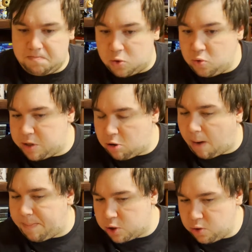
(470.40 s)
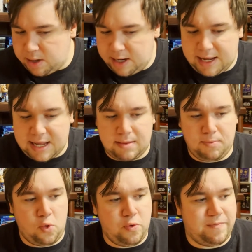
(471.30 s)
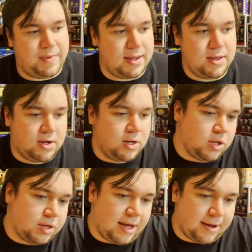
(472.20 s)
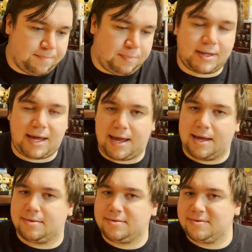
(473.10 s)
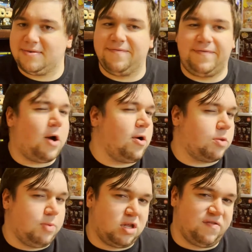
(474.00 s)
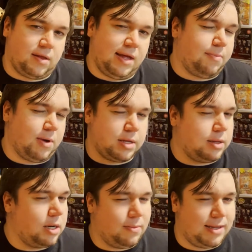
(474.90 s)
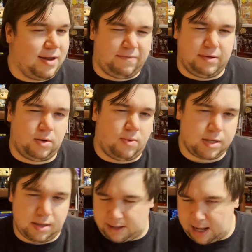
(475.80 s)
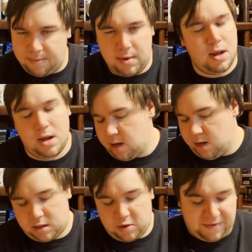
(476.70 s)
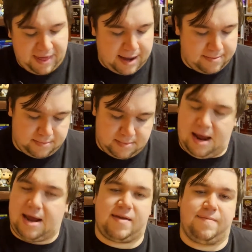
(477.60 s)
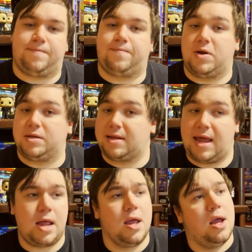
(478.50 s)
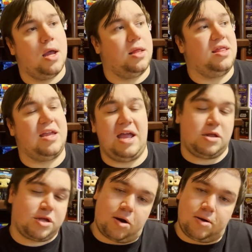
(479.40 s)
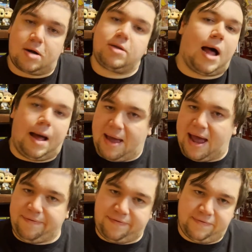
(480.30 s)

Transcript: lose your opportunity to get the move, but you can just like play it very specifically, and it plays a little bit different than the rest of the game. So for that, I give present day. It starts our top half.